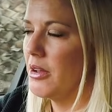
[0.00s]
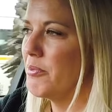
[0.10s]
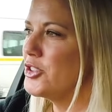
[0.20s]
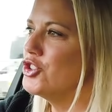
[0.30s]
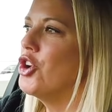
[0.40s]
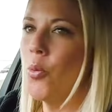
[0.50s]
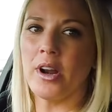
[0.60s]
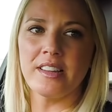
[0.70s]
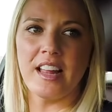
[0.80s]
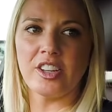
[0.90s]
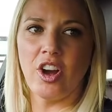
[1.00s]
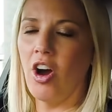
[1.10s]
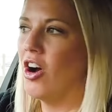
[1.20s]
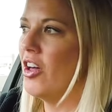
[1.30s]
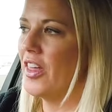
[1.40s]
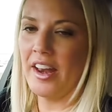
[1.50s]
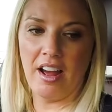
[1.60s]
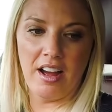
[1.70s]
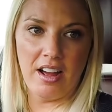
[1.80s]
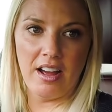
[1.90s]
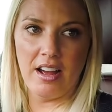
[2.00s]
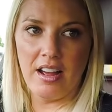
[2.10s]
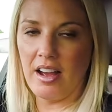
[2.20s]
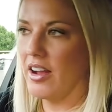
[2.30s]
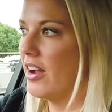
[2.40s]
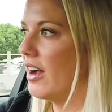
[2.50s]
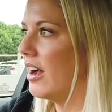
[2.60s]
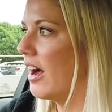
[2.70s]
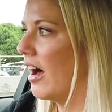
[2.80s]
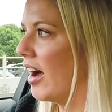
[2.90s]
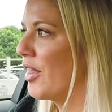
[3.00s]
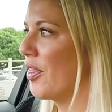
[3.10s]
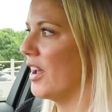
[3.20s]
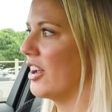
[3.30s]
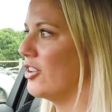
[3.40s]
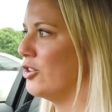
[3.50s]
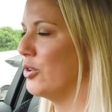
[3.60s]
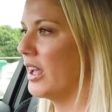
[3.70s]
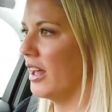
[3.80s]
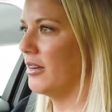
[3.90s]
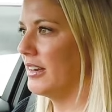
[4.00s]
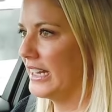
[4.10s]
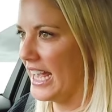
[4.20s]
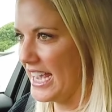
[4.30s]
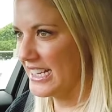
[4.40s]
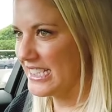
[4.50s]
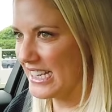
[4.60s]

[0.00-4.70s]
But you know what? It's that car that I think you can get